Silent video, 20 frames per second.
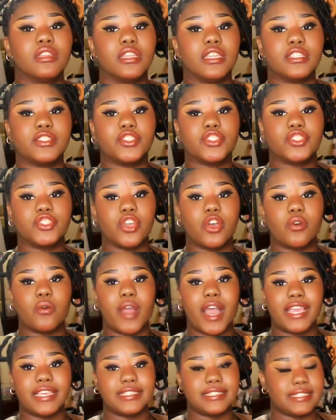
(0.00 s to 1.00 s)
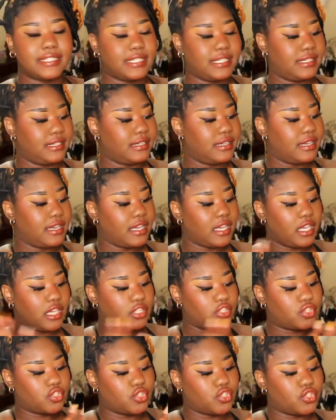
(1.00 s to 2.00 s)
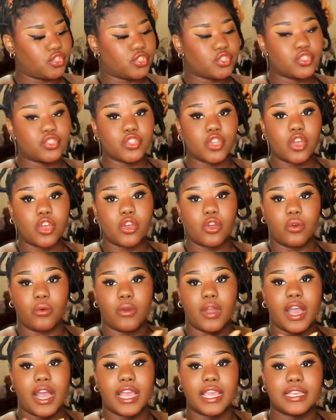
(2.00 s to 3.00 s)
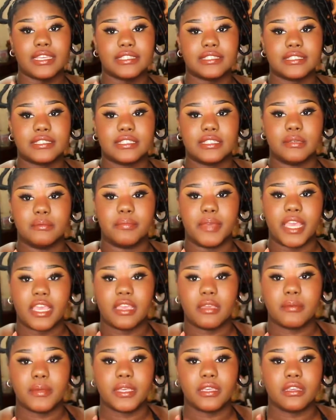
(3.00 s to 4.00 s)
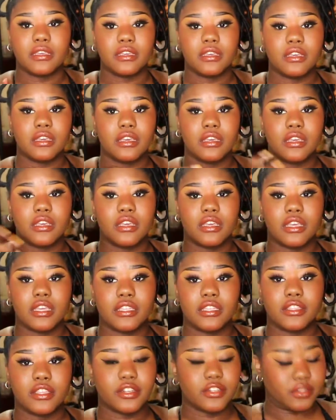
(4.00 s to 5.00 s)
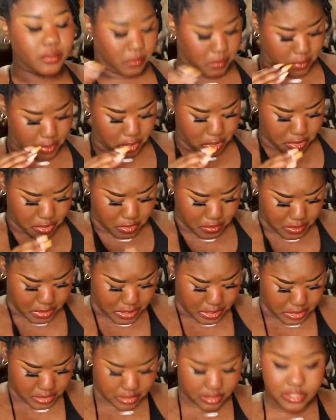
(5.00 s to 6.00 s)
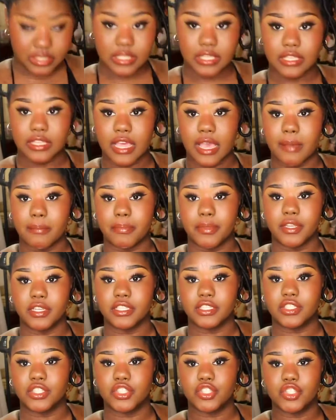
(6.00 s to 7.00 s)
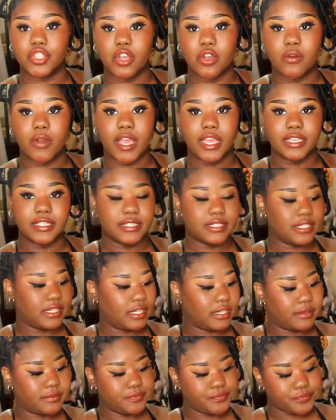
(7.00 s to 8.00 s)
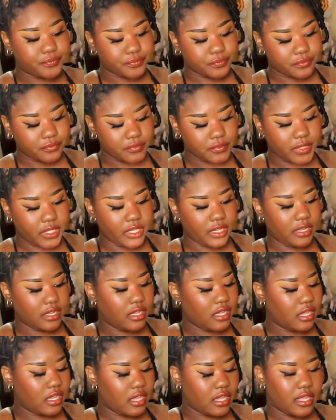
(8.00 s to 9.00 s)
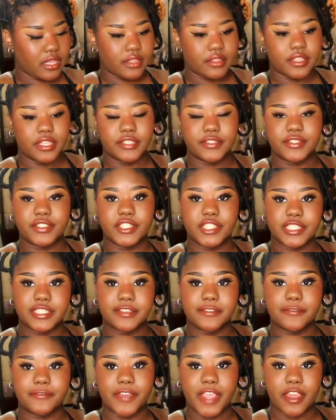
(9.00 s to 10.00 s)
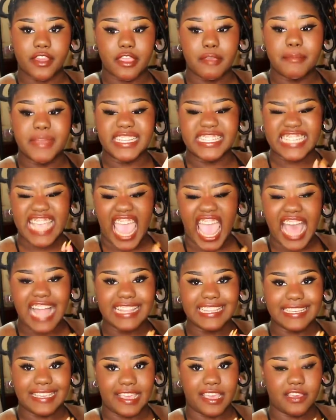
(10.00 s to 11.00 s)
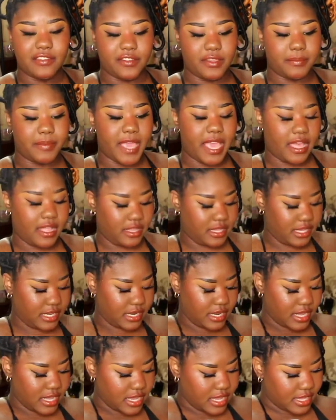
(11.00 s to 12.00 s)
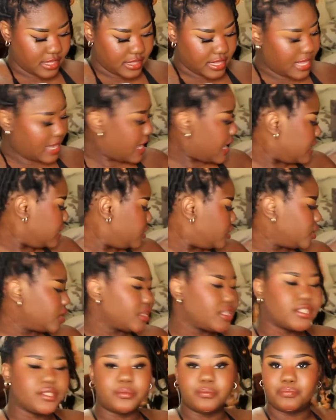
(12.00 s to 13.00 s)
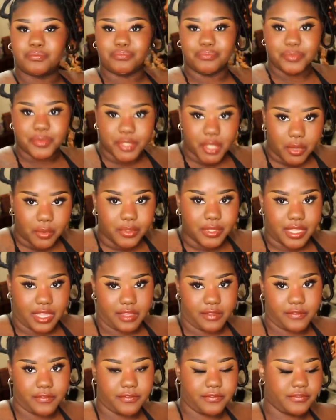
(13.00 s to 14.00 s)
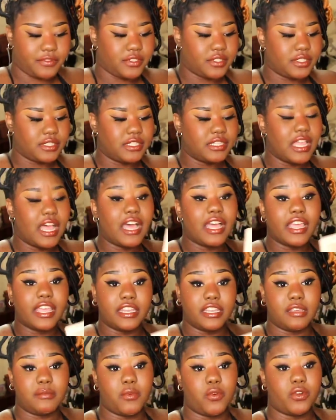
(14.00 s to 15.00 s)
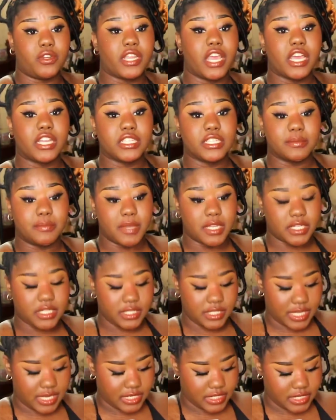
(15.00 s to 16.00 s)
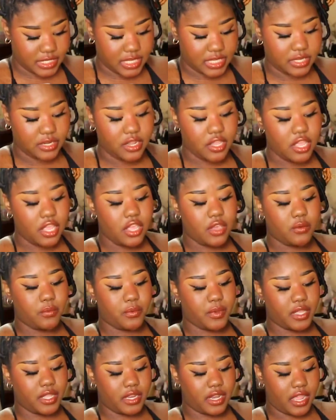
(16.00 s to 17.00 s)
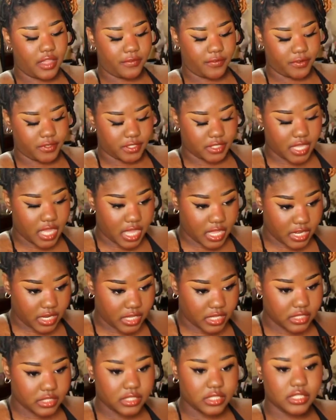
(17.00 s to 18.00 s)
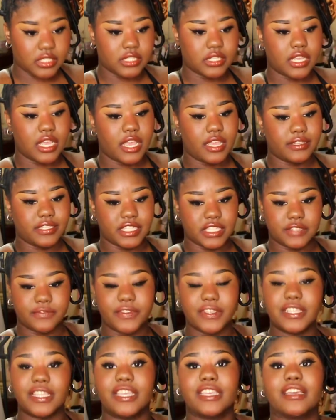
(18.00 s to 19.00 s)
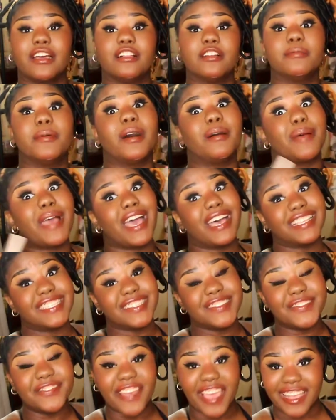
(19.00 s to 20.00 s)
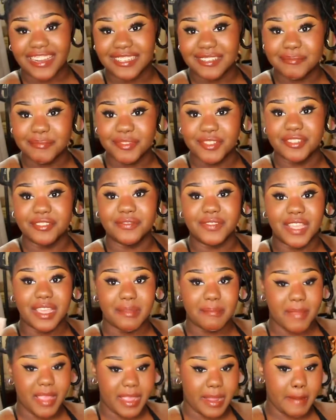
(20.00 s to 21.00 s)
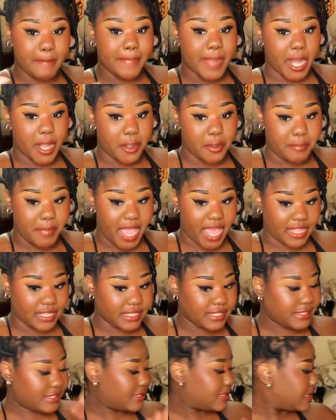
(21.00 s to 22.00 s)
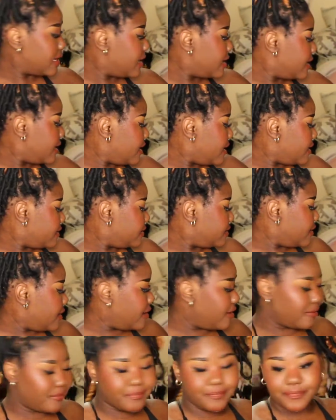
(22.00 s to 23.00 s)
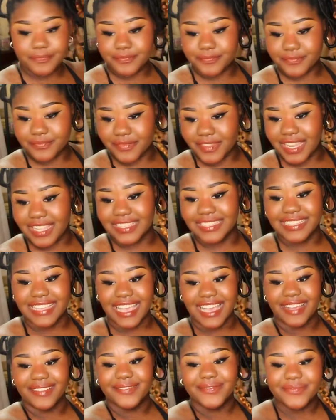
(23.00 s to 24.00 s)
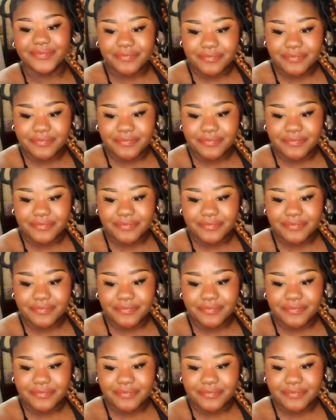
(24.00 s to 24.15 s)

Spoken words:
it's so icy. It's so icy, baby. Oh, you can't see that, but it's so icy. It's just a very metallic heavy palette that I just don't love. Not anymore. Not as much as I did when I first got it. I just feel like ColourPop has in fact improved and made better palettes. So, yeah.